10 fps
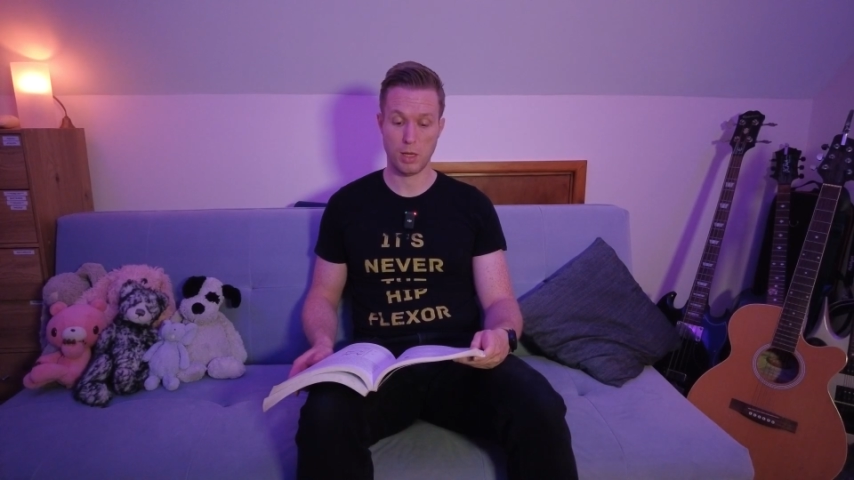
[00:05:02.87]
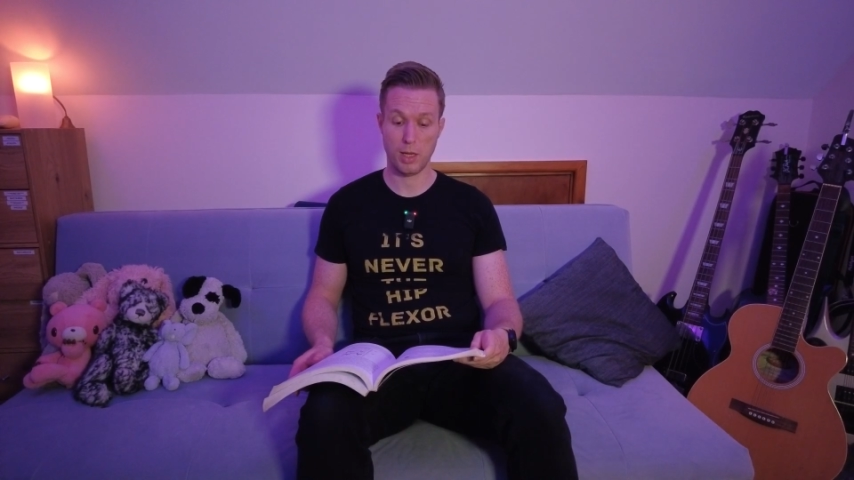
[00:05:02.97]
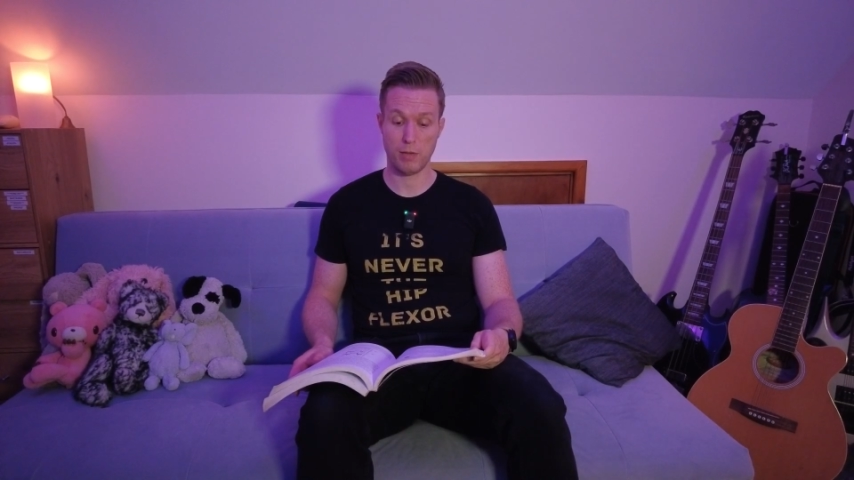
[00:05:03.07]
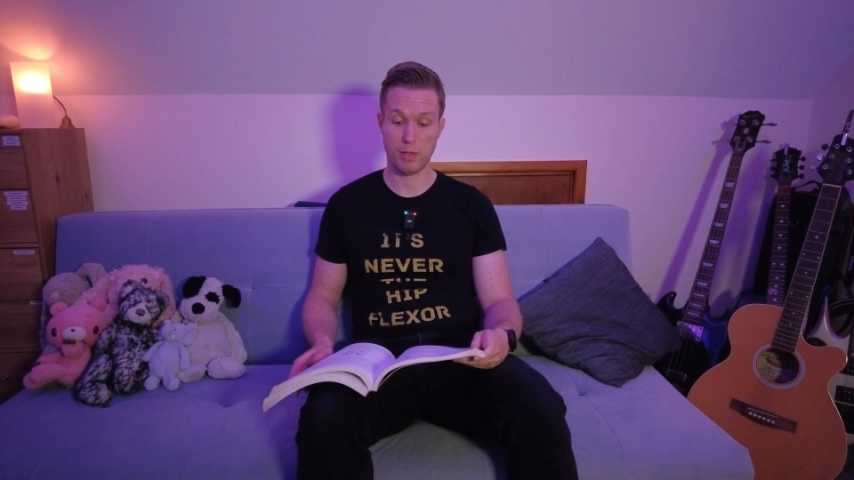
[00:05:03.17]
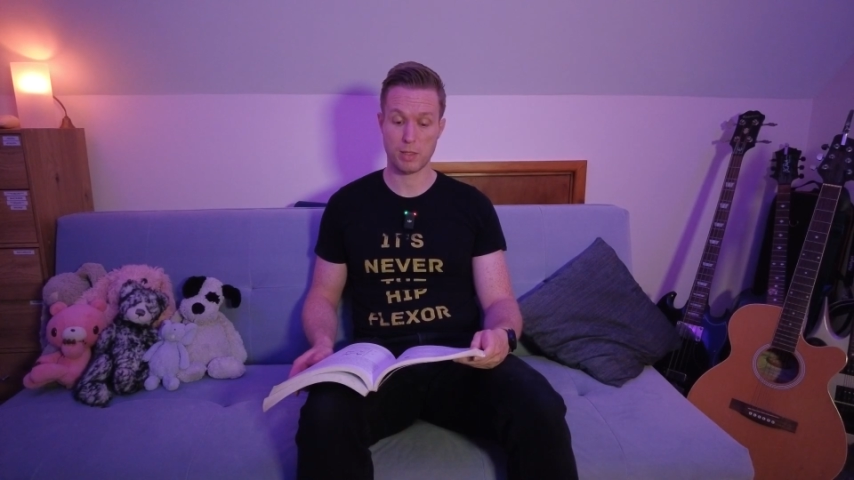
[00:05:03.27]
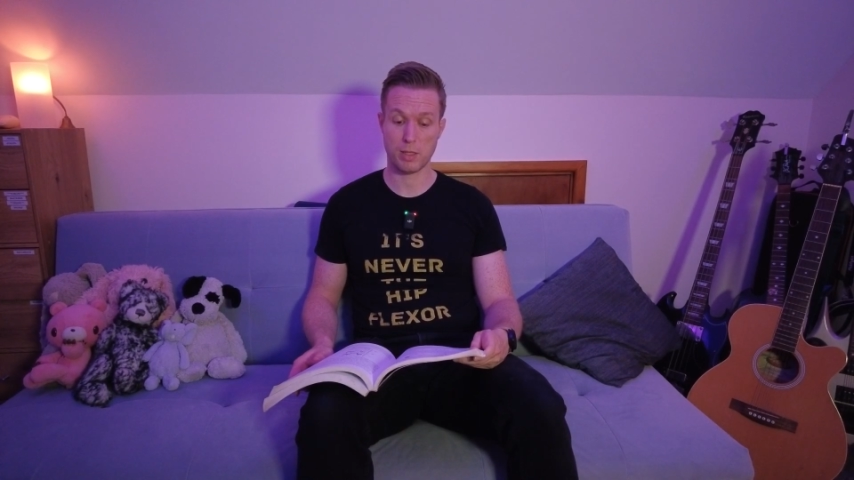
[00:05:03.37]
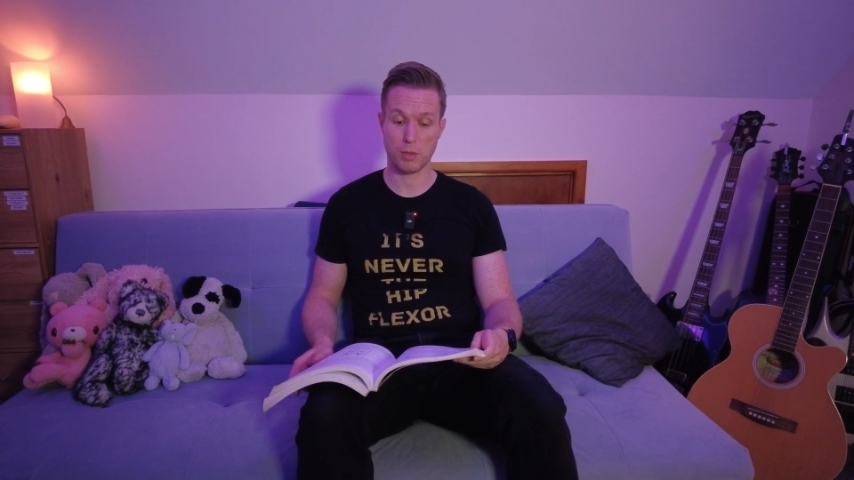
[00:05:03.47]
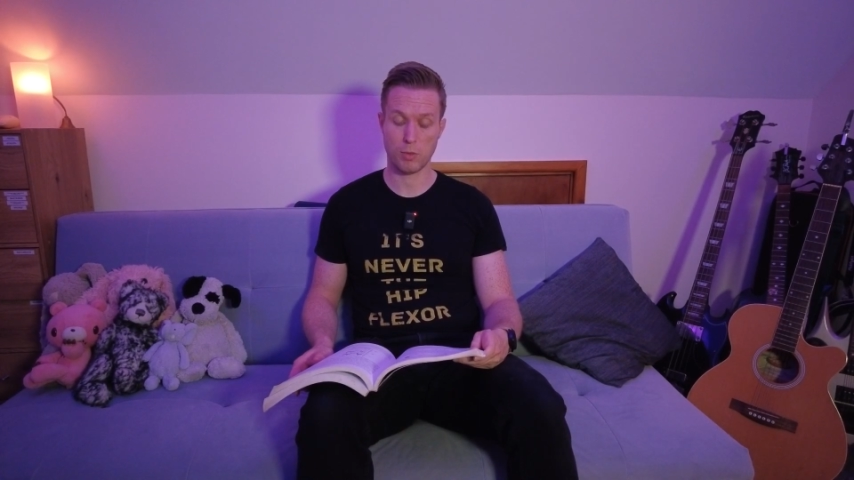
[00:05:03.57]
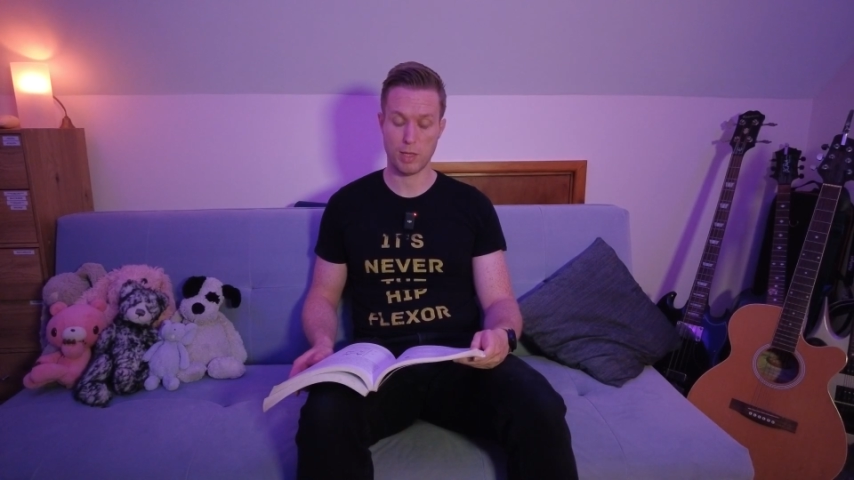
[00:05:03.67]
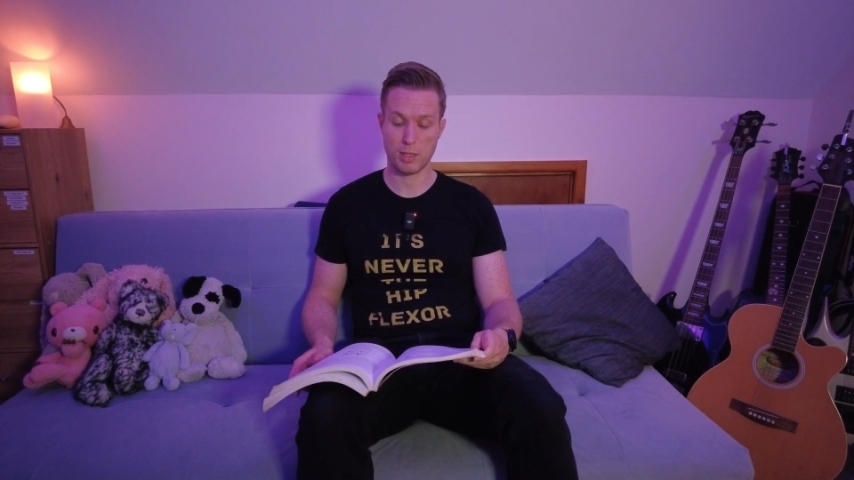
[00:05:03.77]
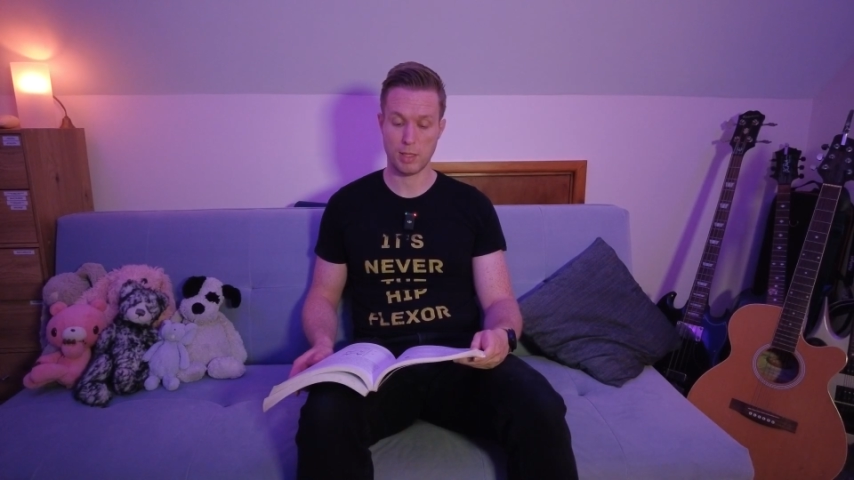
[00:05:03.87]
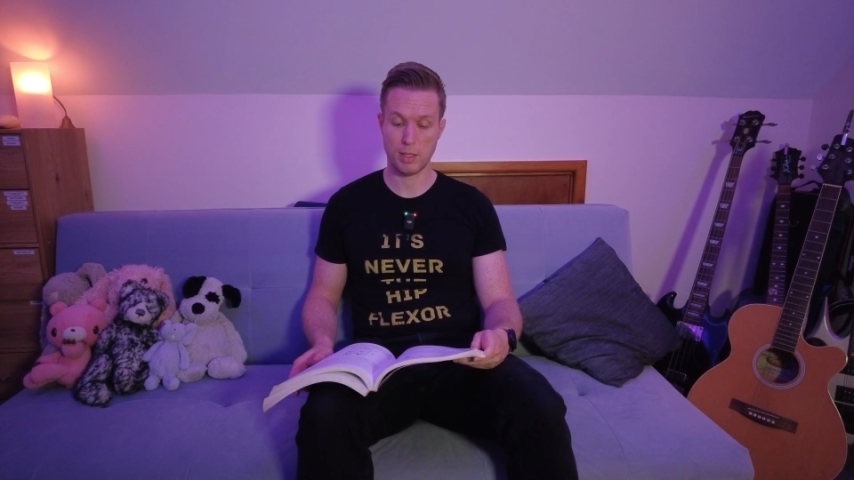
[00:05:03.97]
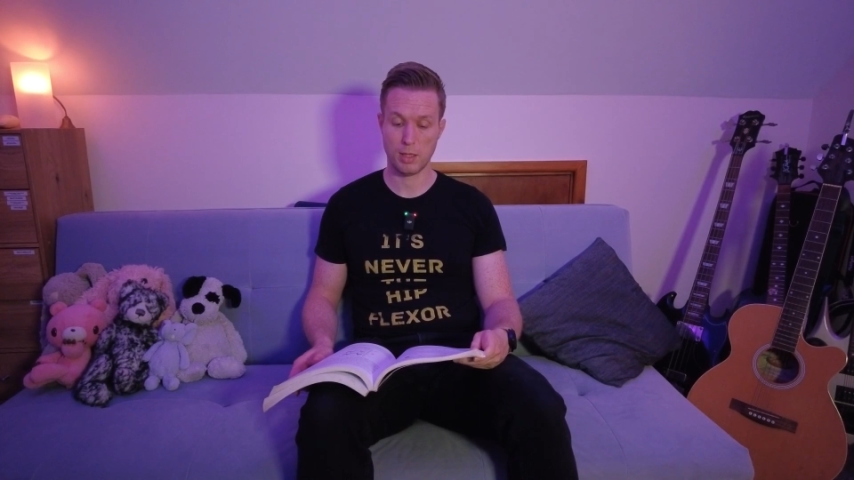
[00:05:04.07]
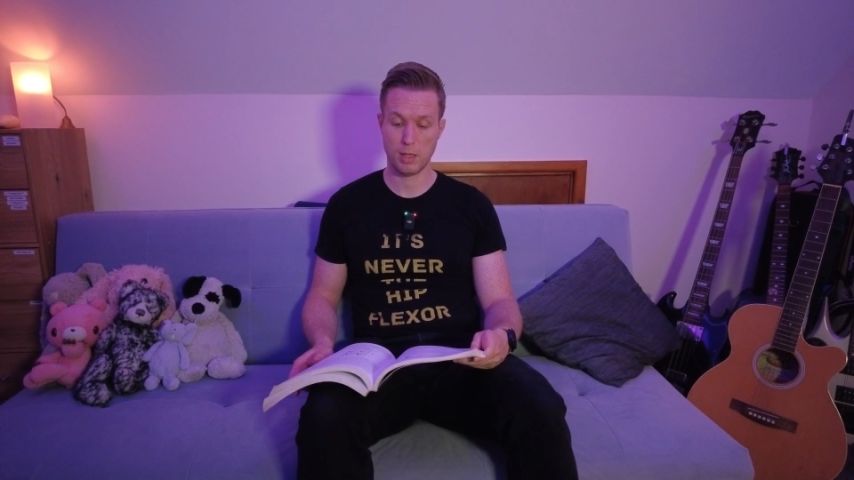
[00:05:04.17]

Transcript: in events like wrestling,